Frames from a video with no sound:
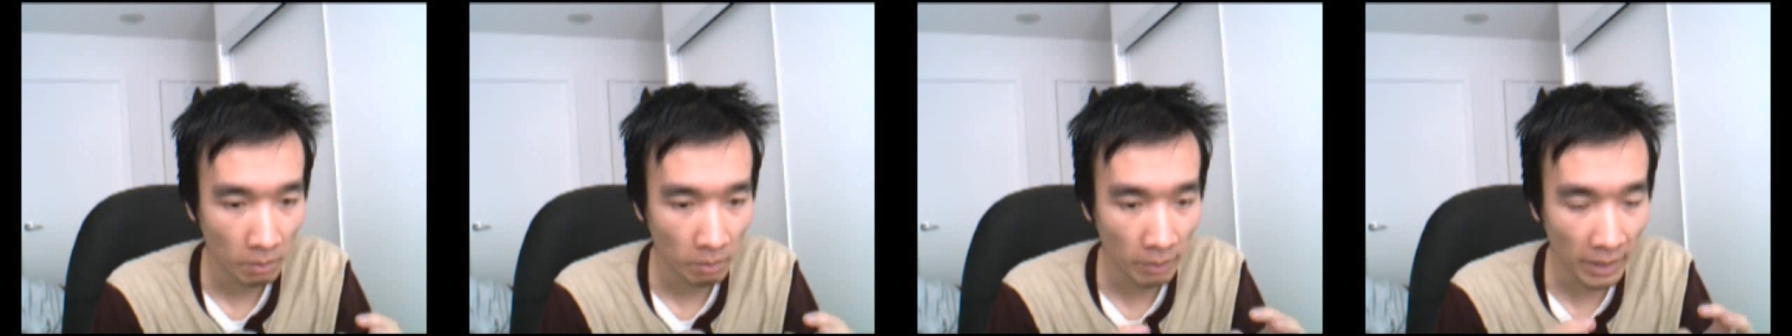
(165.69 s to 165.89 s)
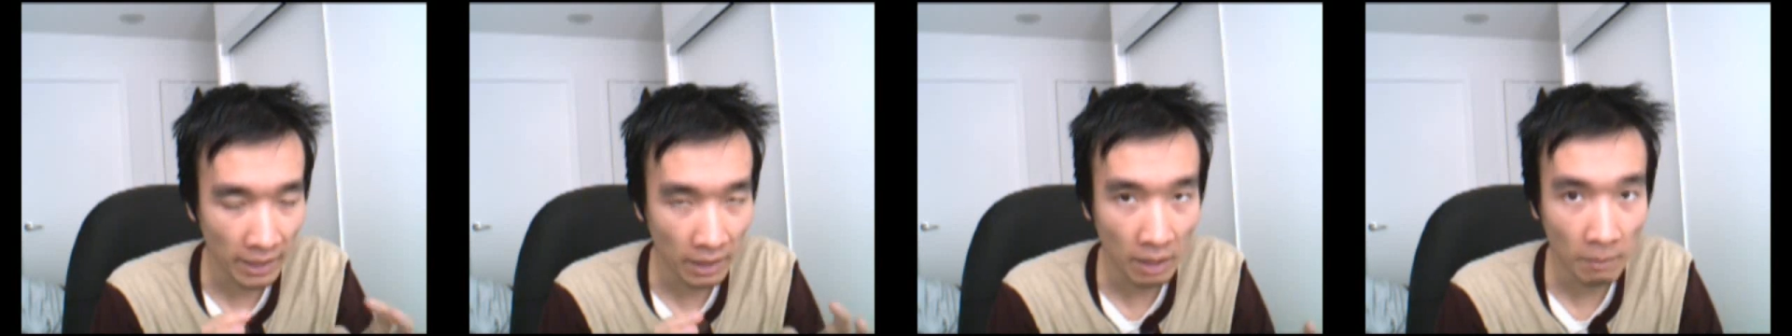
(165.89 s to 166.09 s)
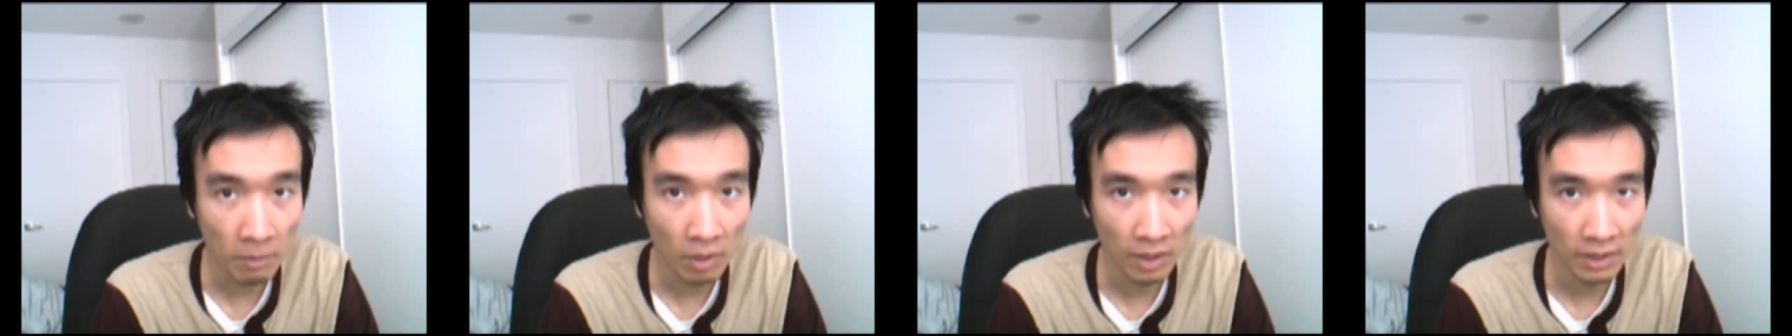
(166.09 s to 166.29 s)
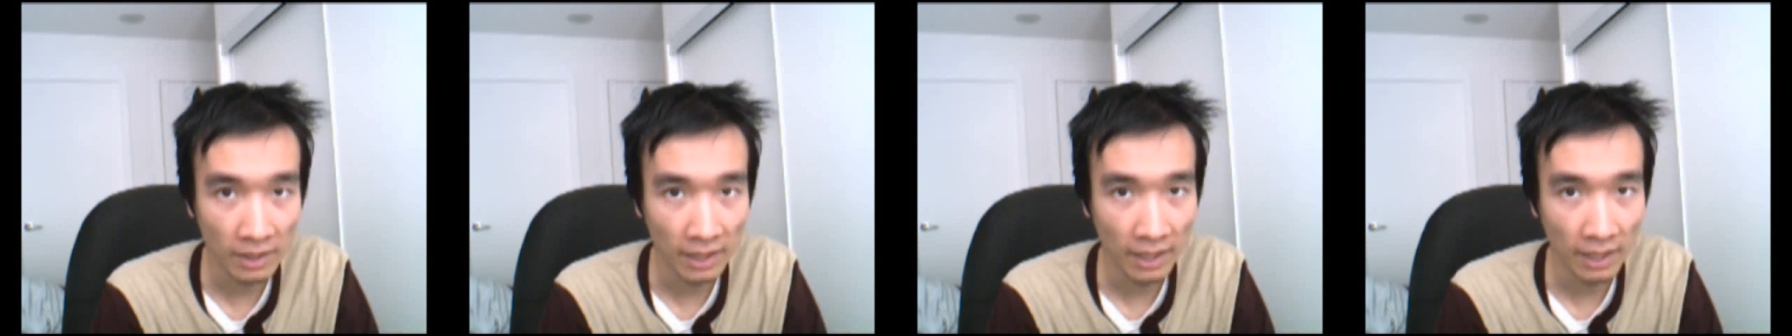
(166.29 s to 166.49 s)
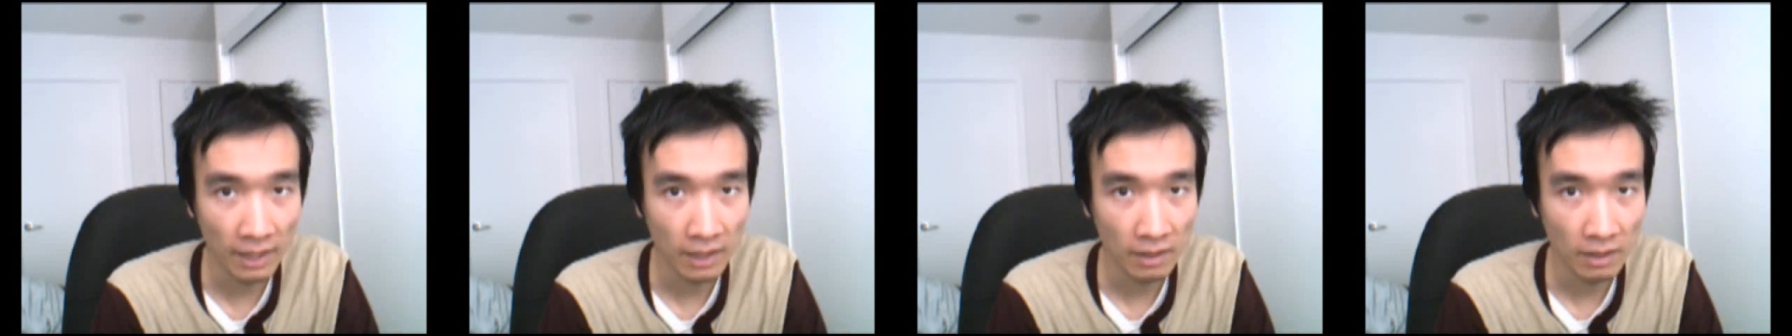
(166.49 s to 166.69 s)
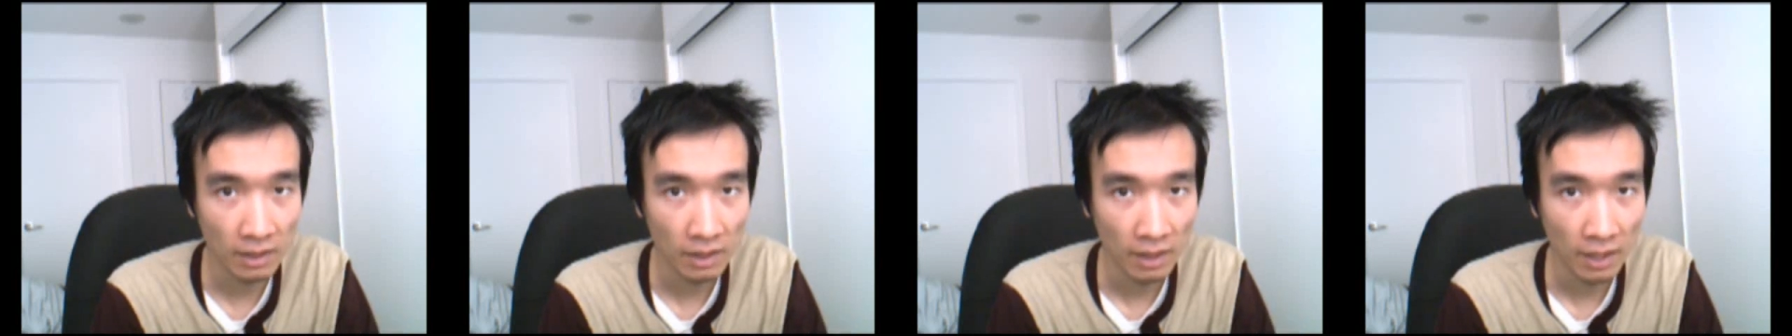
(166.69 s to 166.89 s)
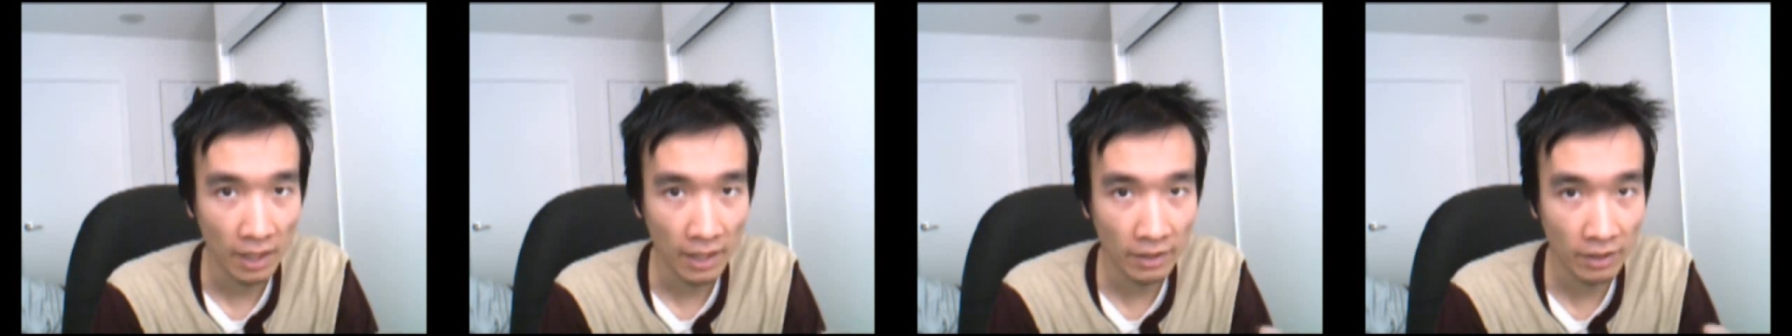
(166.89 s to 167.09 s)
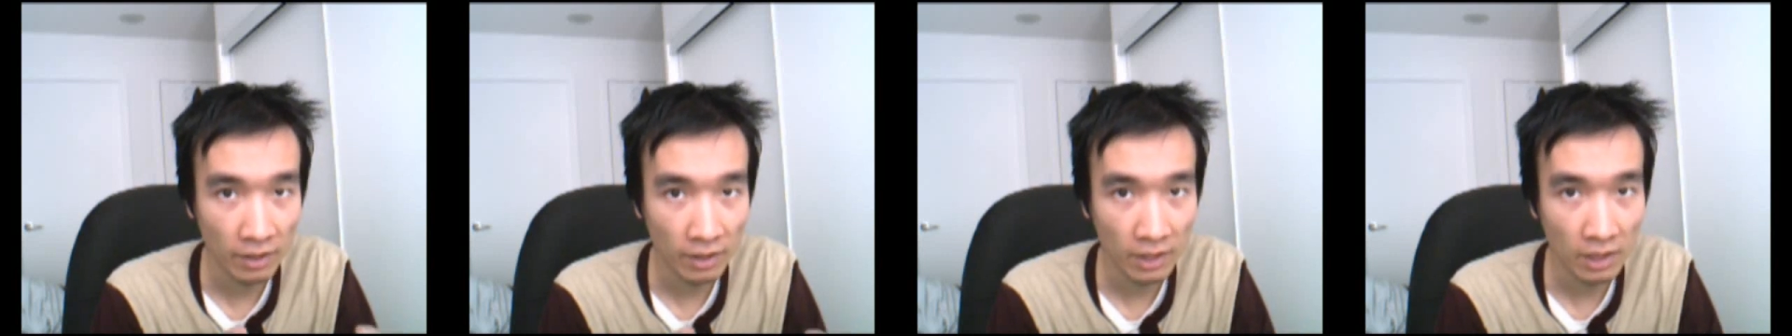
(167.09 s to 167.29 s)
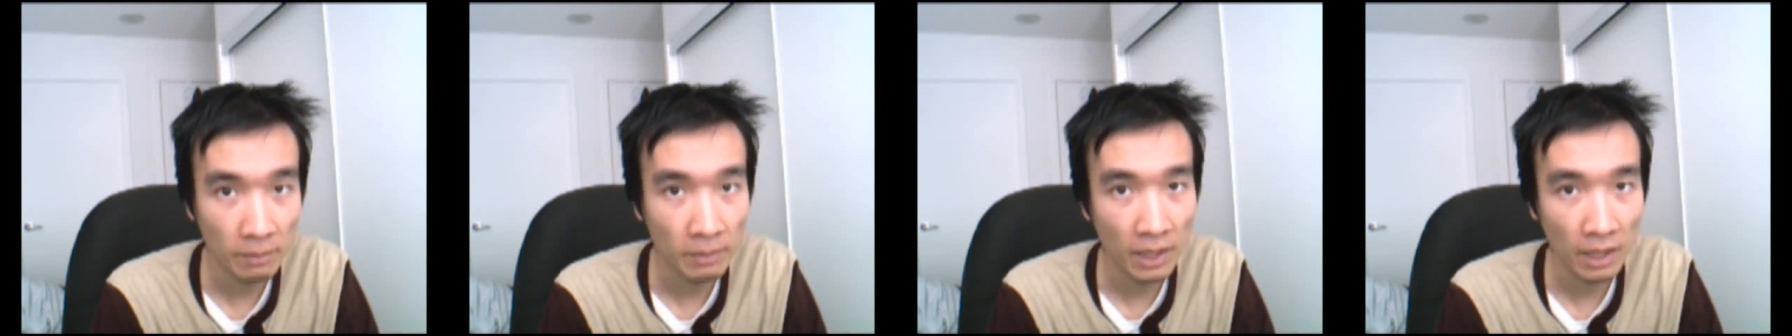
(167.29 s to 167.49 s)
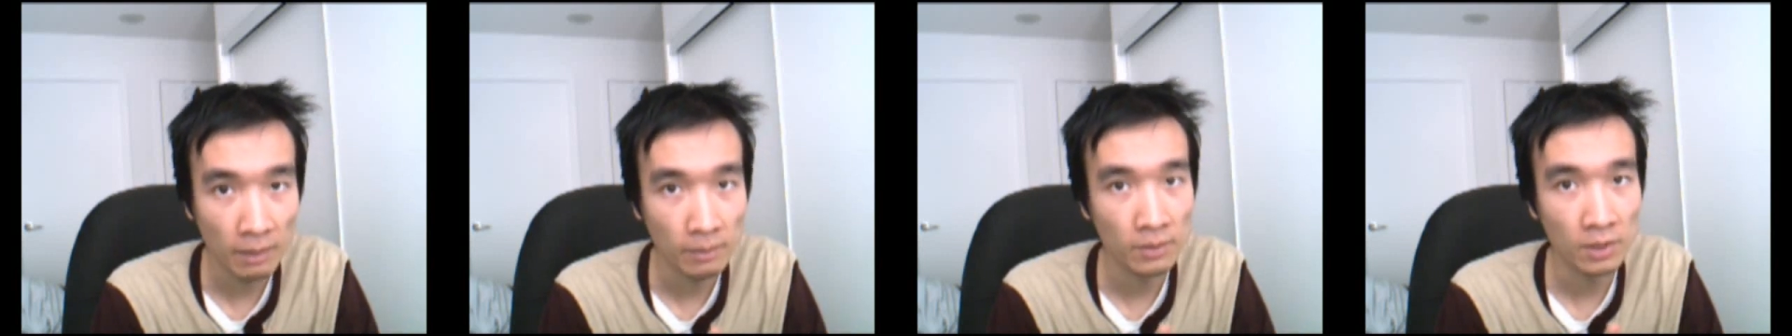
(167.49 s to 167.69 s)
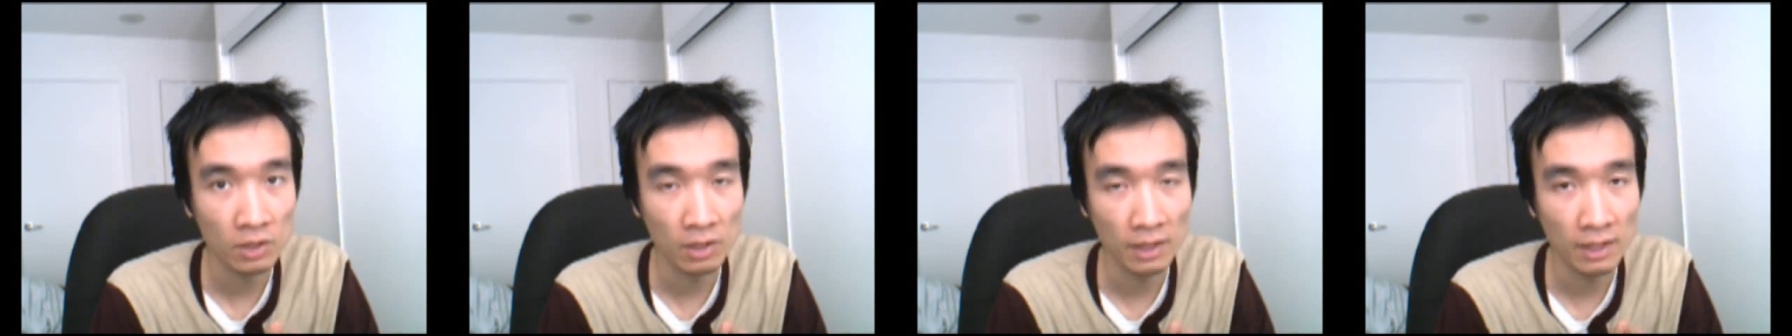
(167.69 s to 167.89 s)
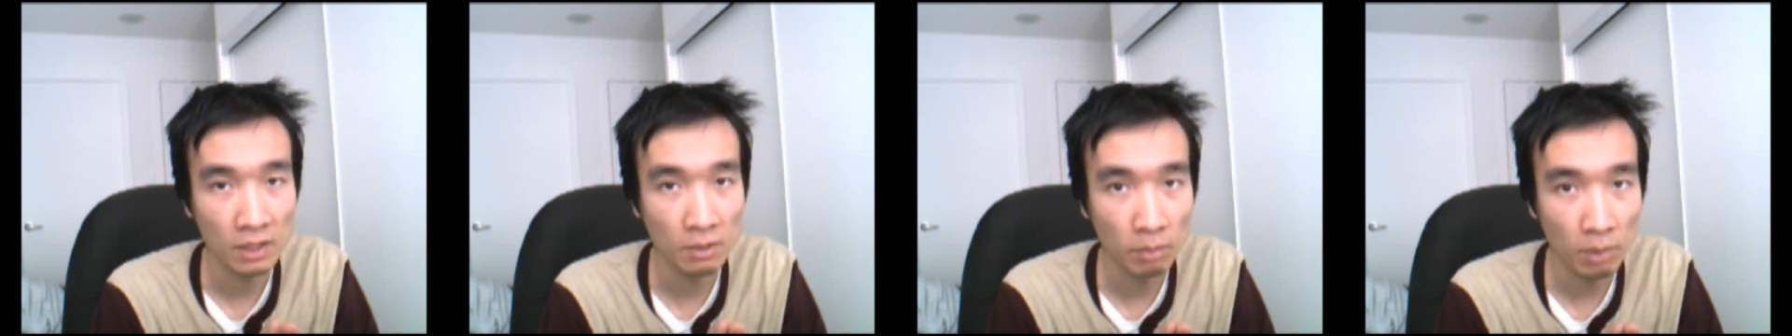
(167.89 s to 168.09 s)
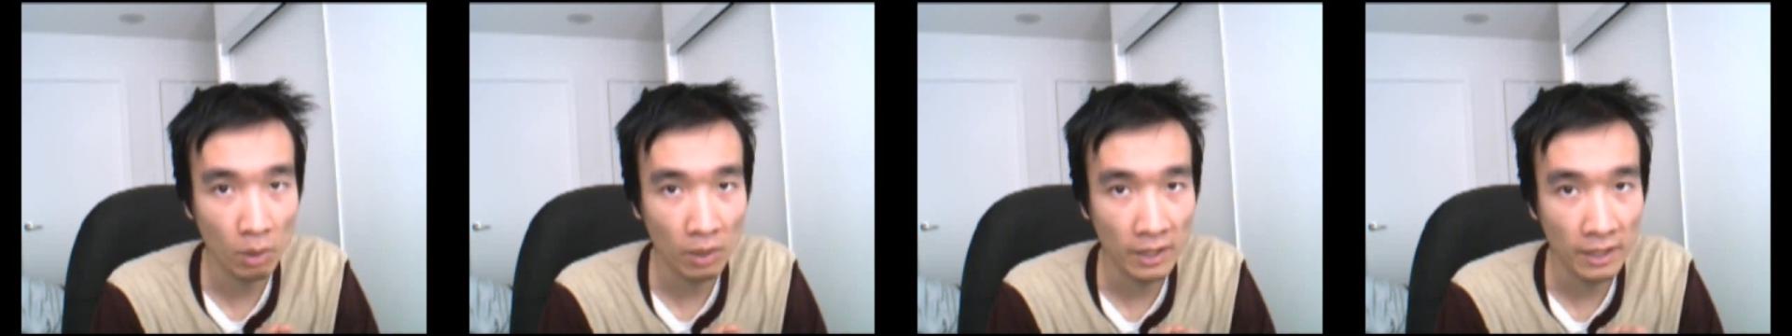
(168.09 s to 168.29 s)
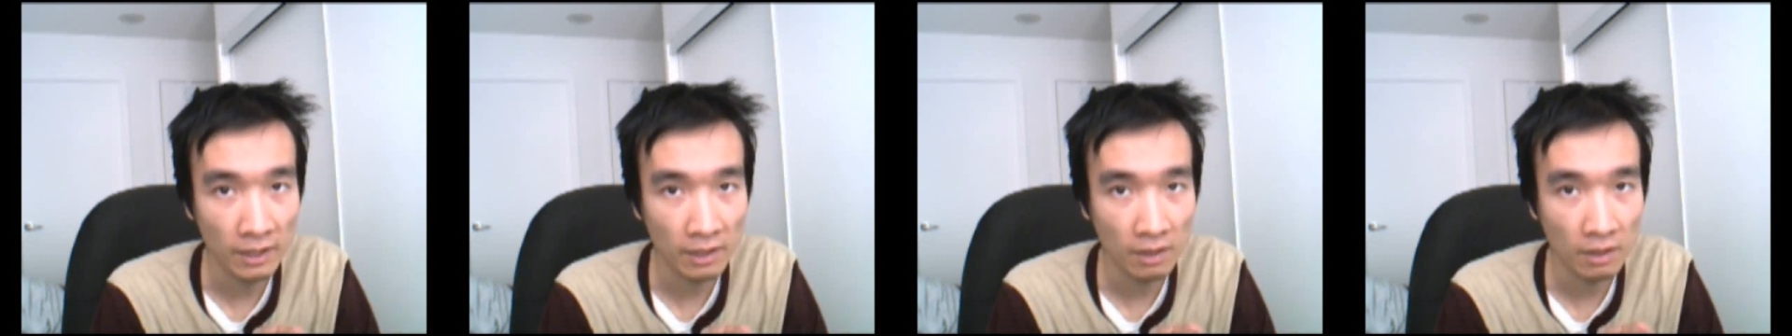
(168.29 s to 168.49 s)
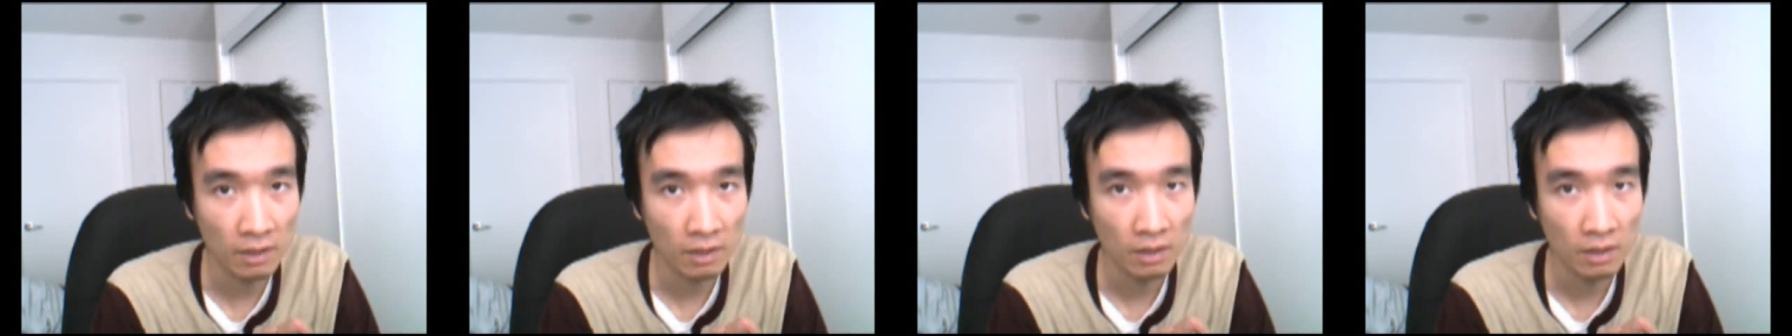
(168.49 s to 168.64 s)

pick up on that, and they're gonna be able to exploit it.